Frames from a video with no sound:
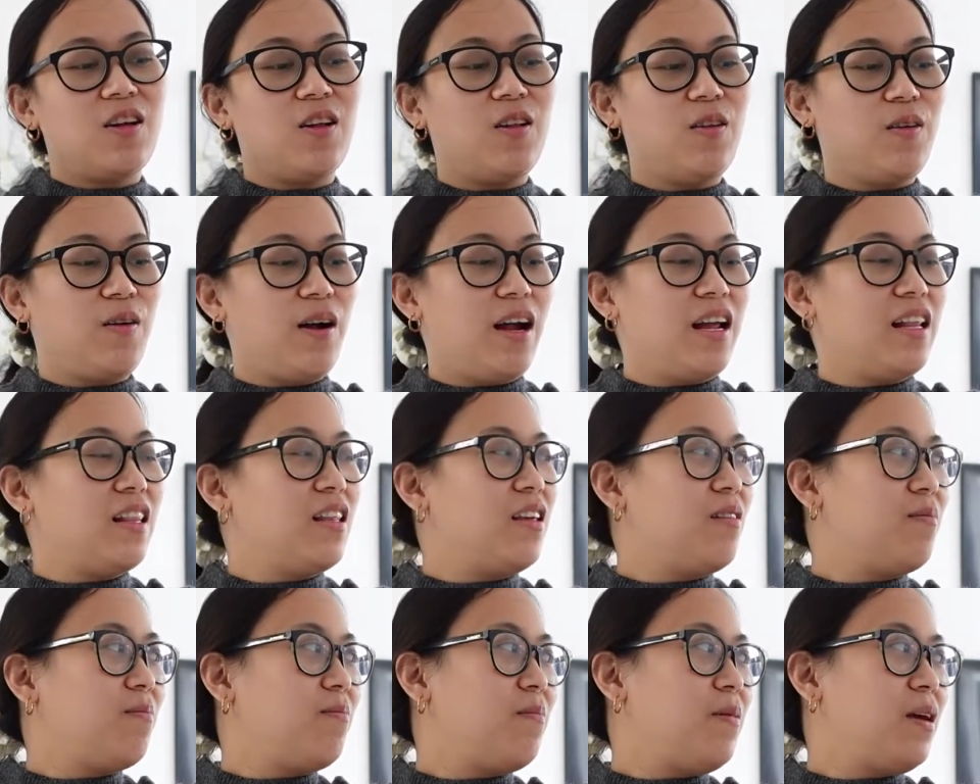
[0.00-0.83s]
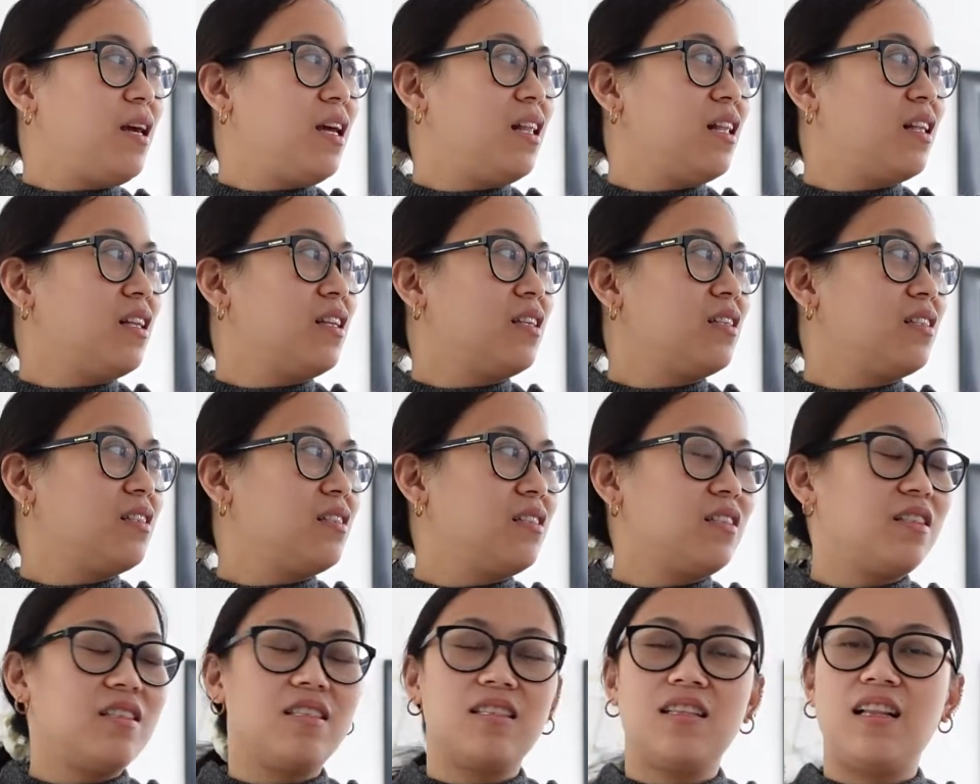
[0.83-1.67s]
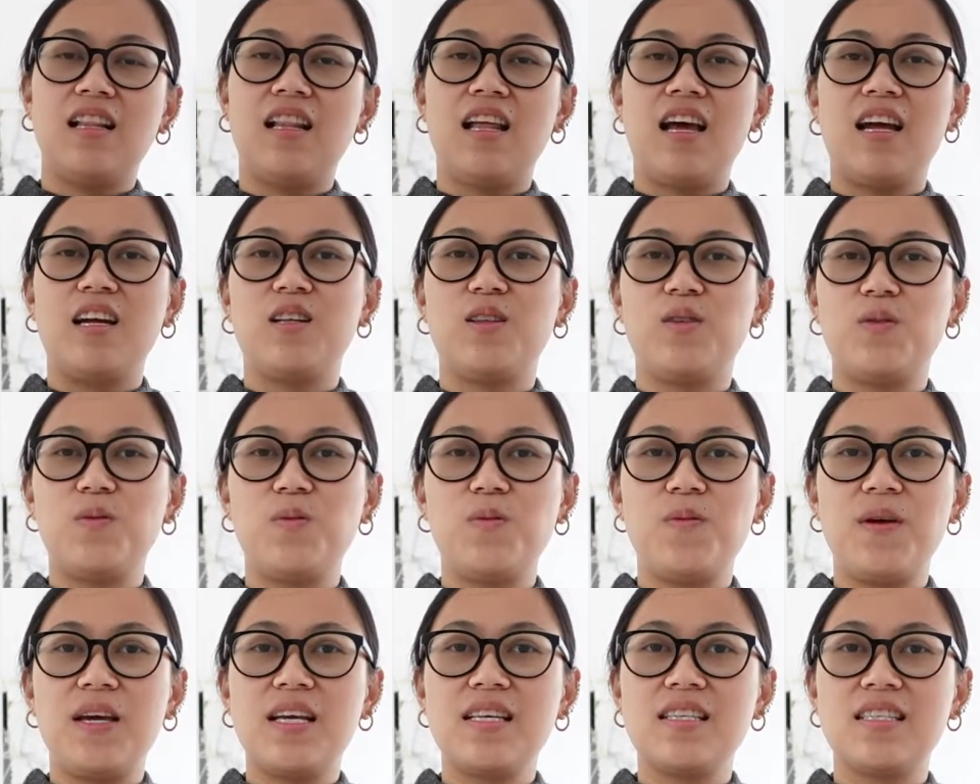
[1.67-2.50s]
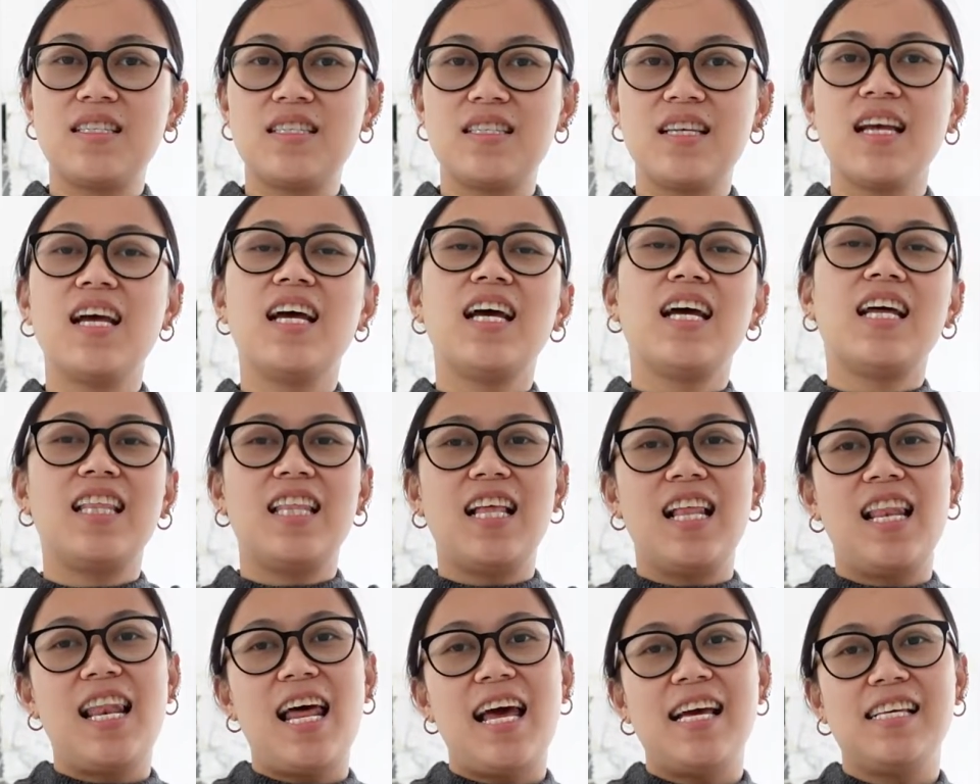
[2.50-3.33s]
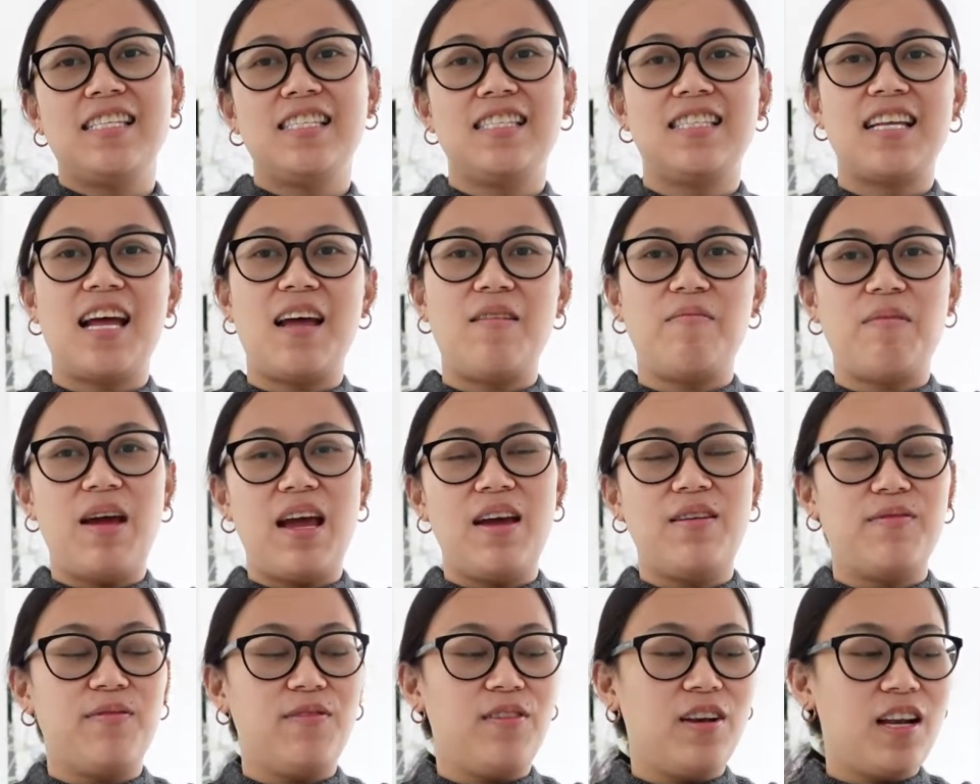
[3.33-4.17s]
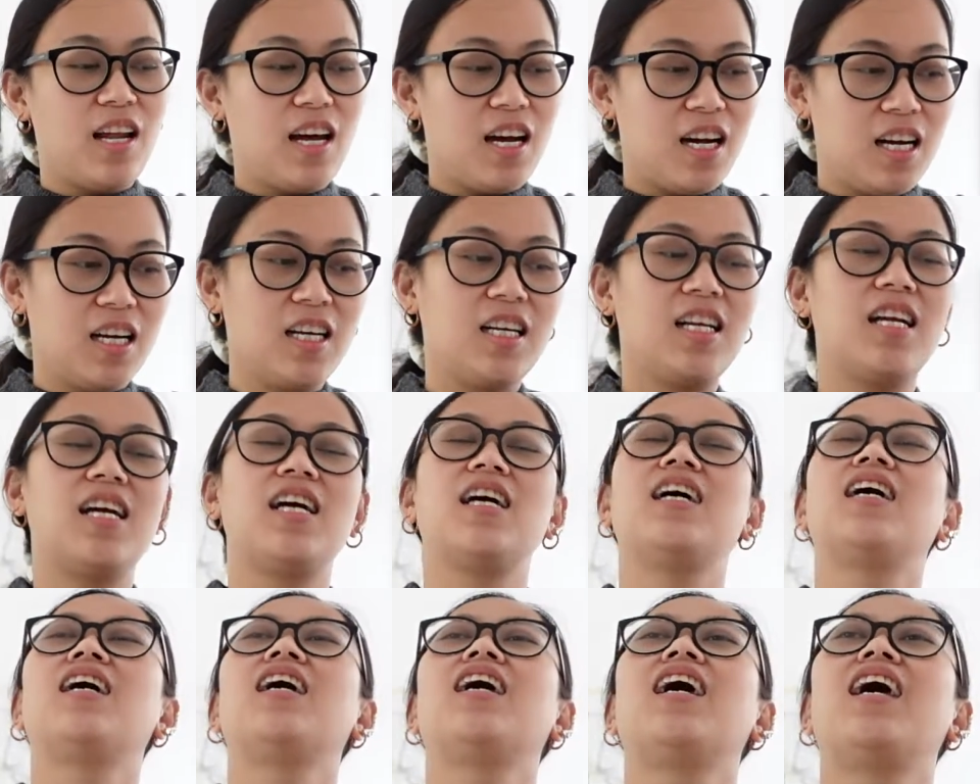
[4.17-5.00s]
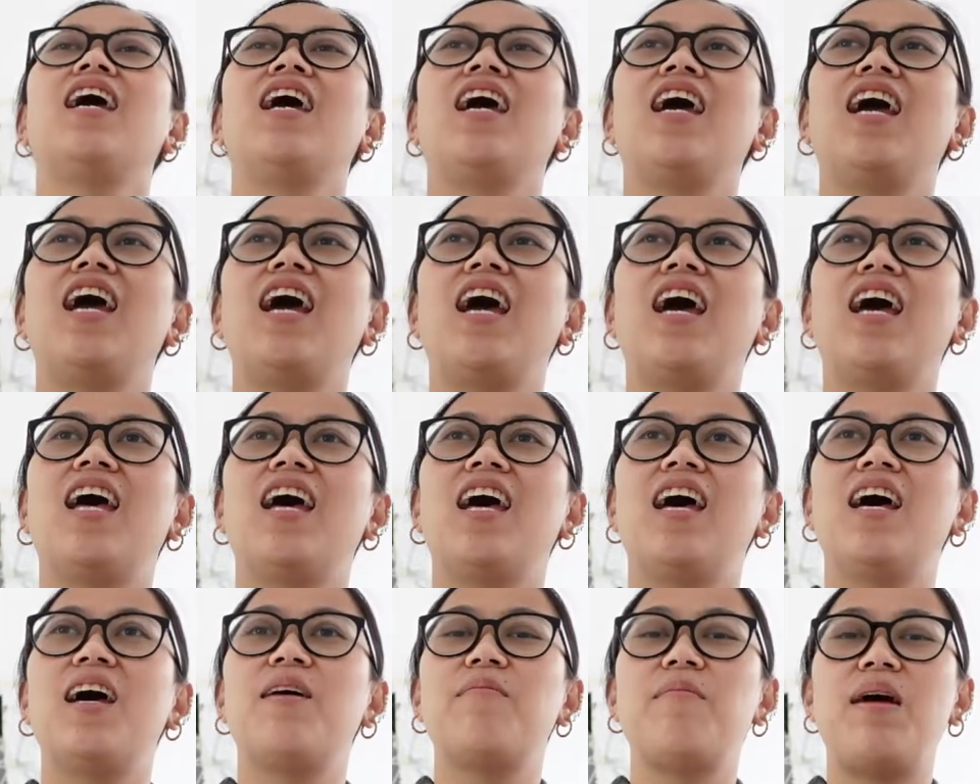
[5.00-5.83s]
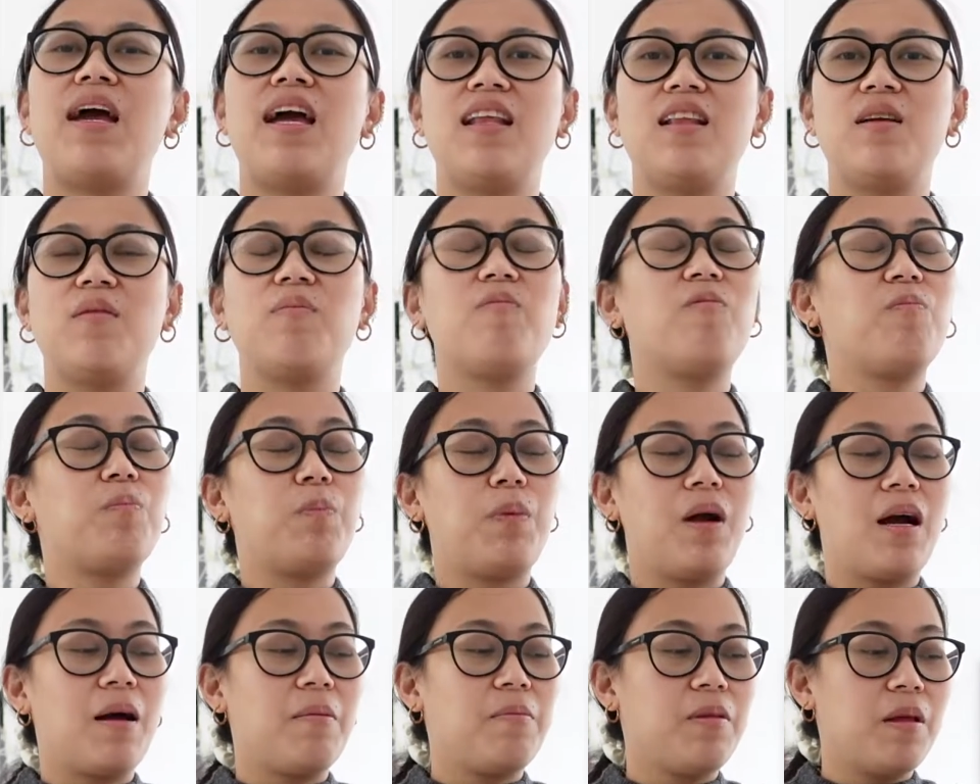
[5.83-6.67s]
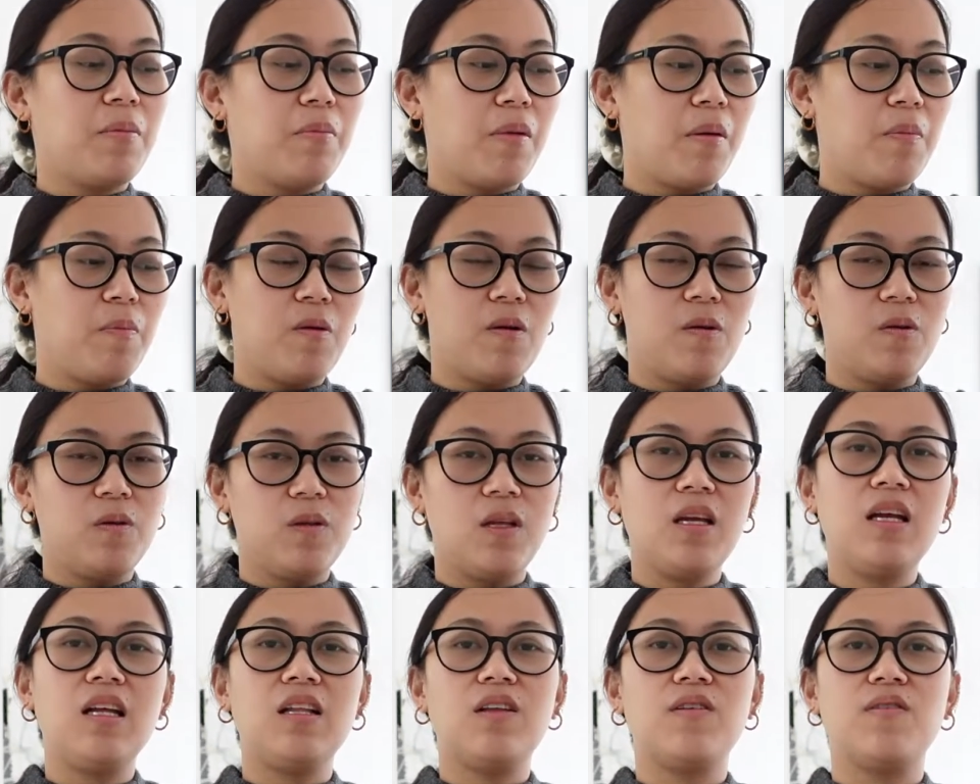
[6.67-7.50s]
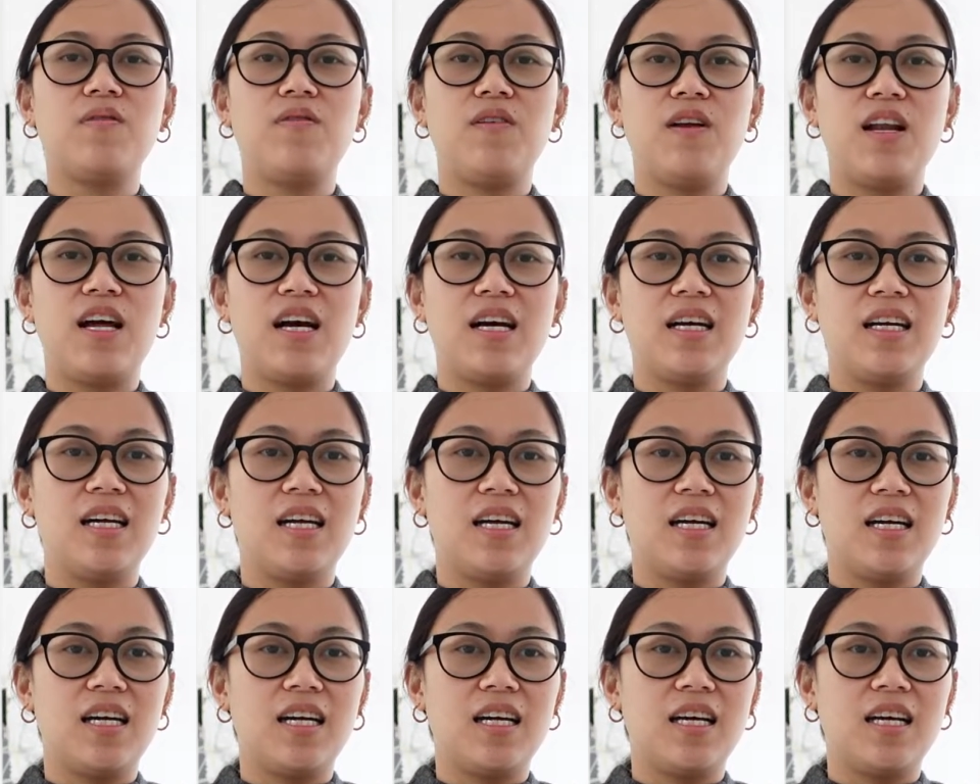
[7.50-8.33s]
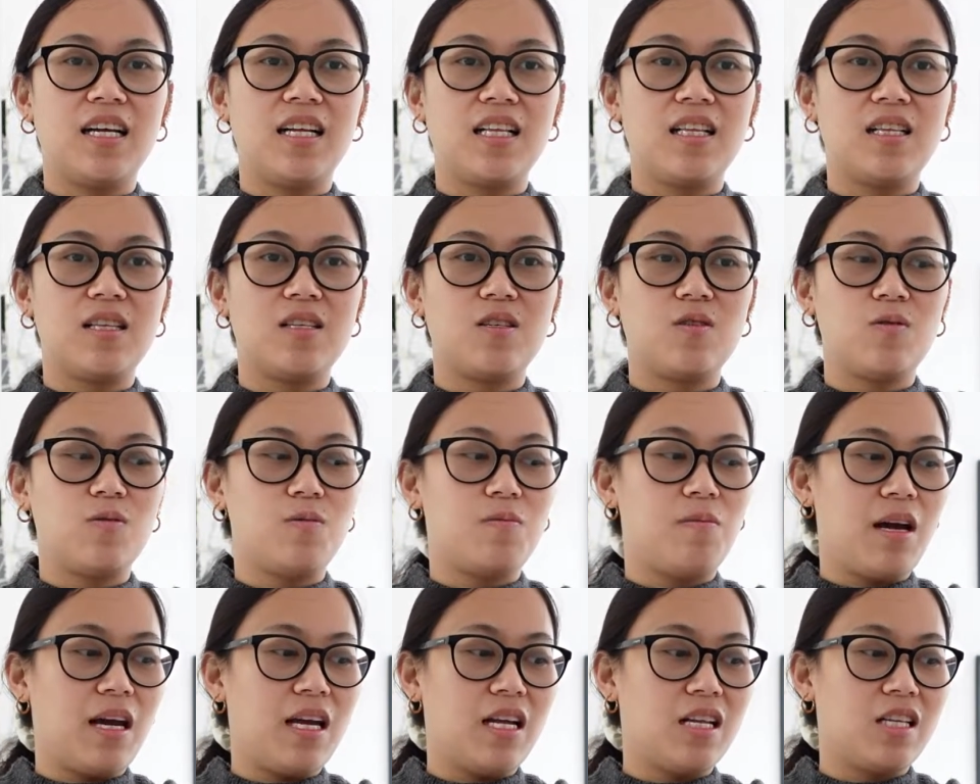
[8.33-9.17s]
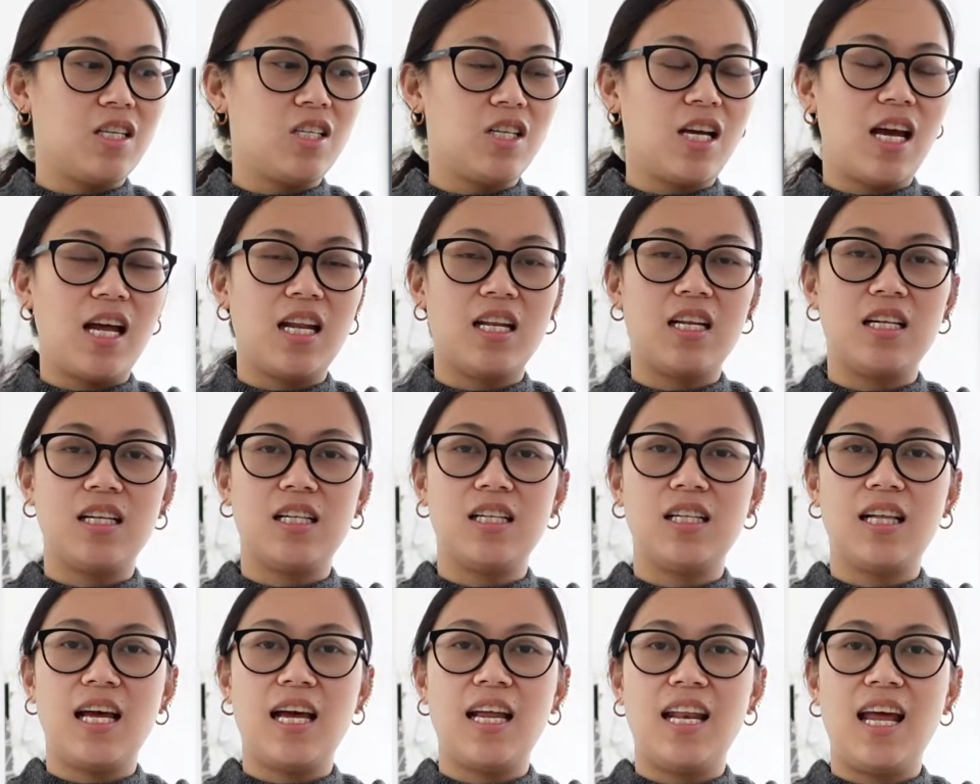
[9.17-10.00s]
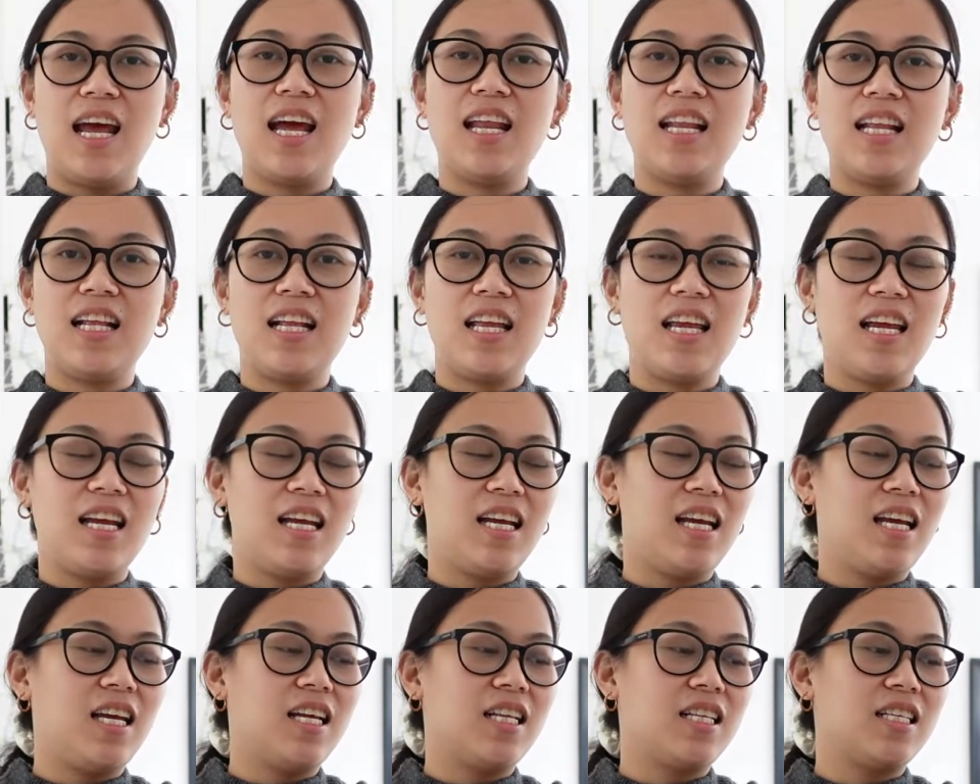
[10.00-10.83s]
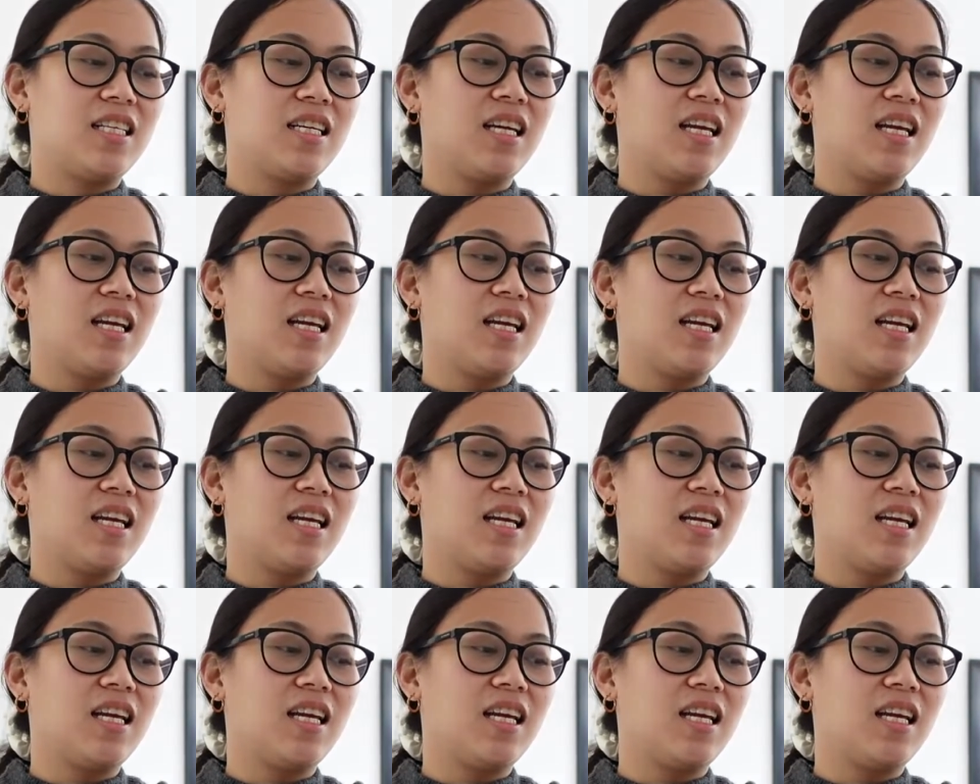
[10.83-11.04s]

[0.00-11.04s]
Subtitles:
already been like 2 weeks the last time I vlogged. I had a problem uploading the vlog to my channel and editing it.